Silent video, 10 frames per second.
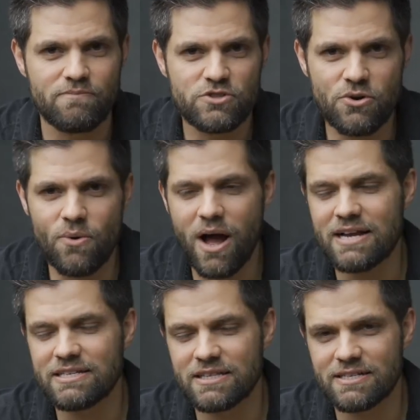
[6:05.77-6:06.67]
So I
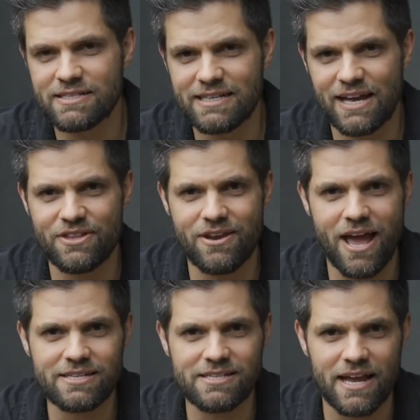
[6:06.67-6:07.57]
did this again the
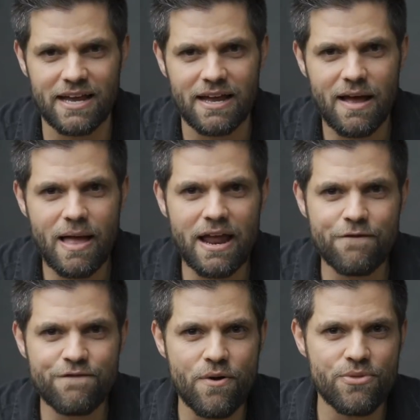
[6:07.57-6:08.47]
next day, and I
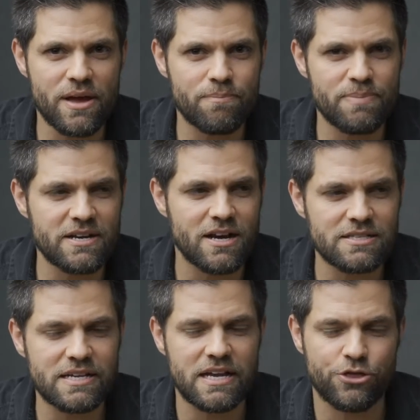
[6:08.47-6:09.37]
found that
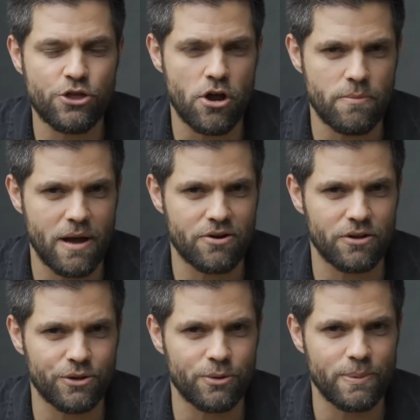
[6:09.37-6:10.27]
because I had thought about it a
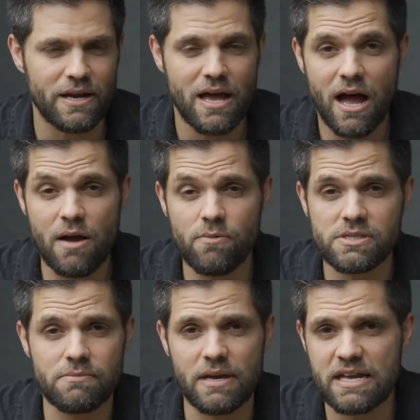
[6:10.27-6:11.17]
little bit, I
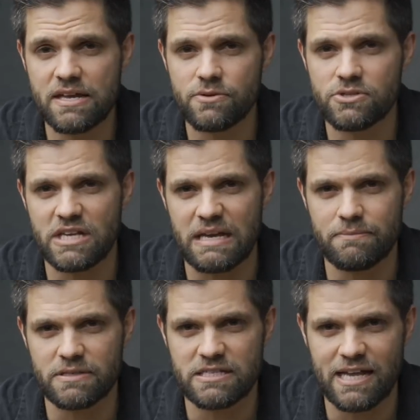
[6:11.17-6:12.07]
wasn't making those
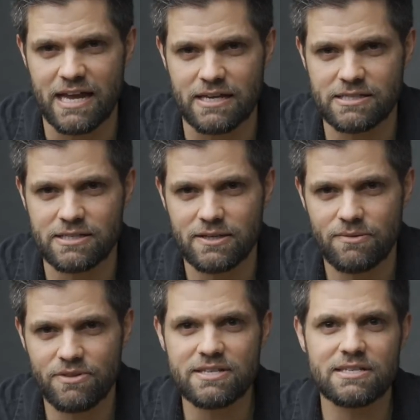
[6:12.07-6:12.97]
same mistakes.
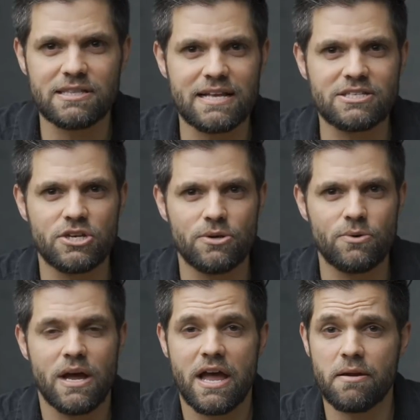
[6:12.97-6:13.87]
This led
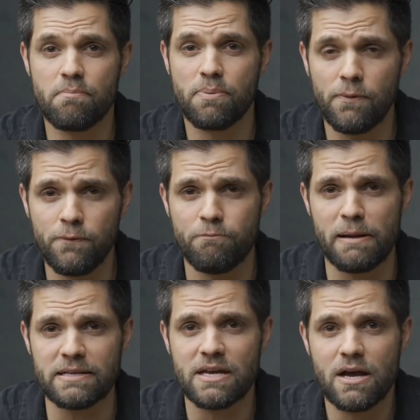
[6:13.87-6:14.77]
to an
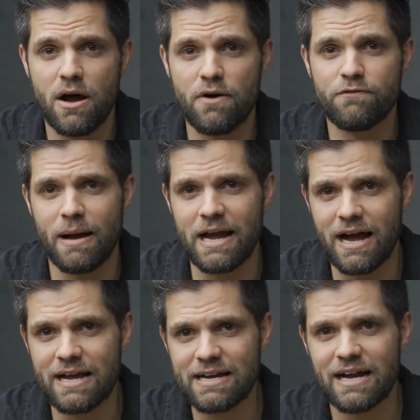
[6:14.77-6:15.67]
improvement of my
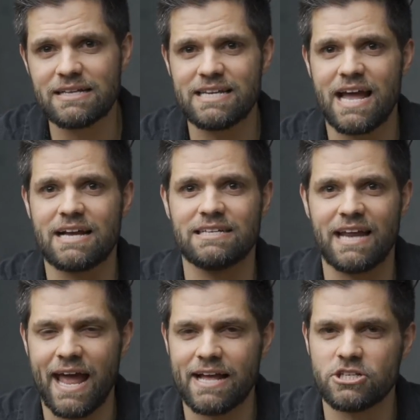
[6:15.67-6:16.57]
eye contact and
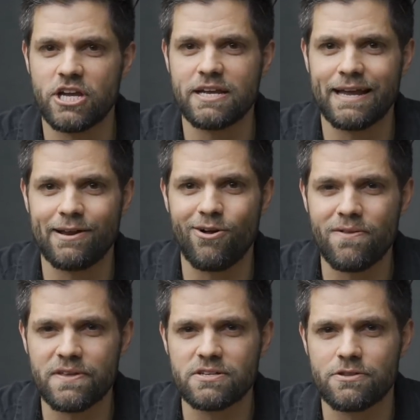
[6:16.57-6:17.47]
handshaking and all
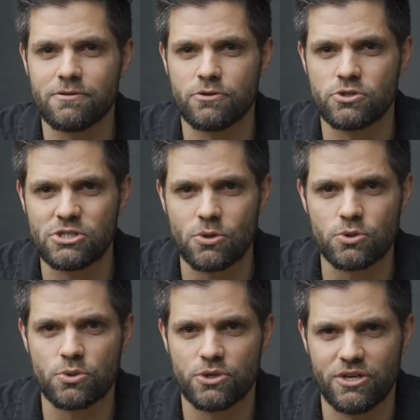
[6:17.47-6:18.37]
these other little
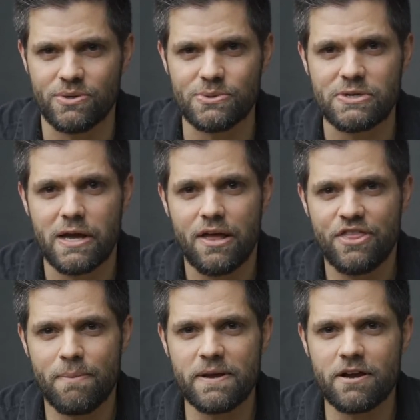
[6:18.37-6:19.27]
social cues
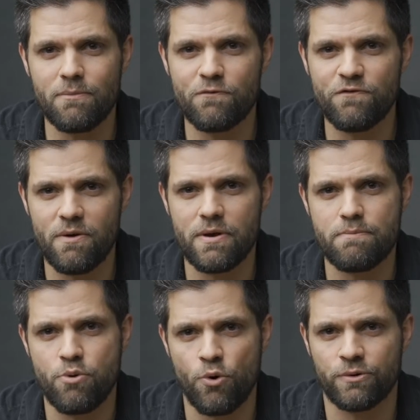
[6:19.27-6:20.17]
that become very
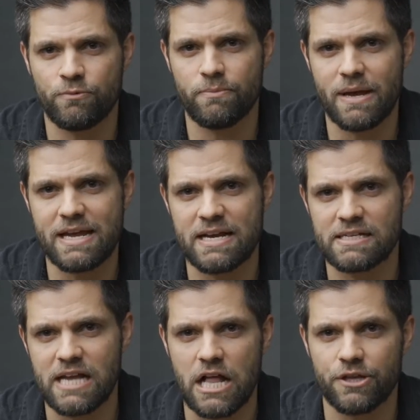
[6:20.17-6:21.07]
important when making a
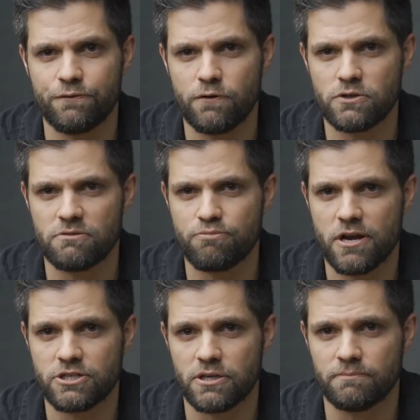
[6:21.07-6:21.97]
solid first
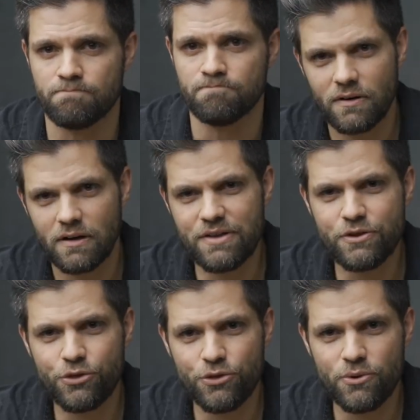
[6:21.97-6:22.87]
impression. And
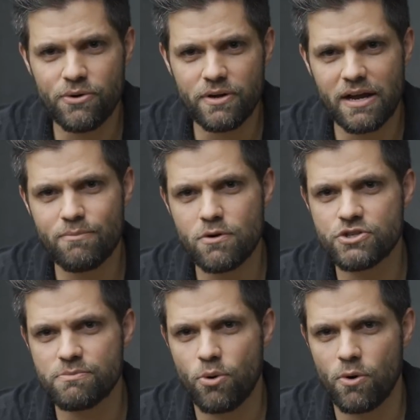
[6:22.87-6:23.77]
the third and
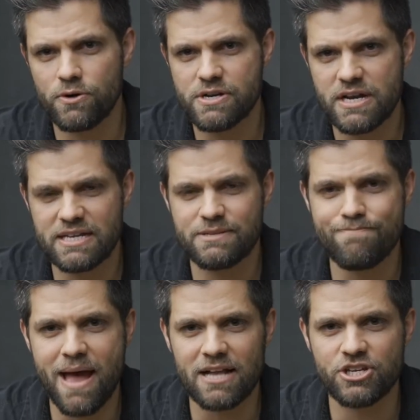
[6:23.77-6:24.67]
most important is
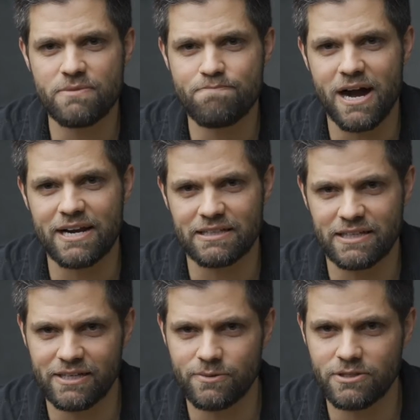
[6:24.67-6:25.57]
matching body
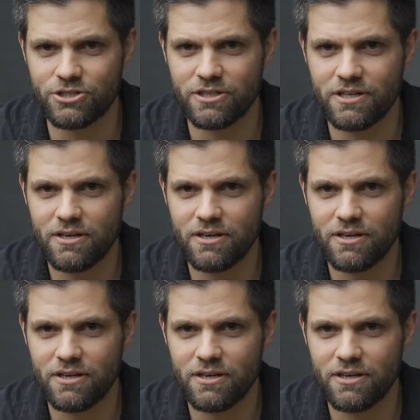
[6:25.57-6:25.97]
language.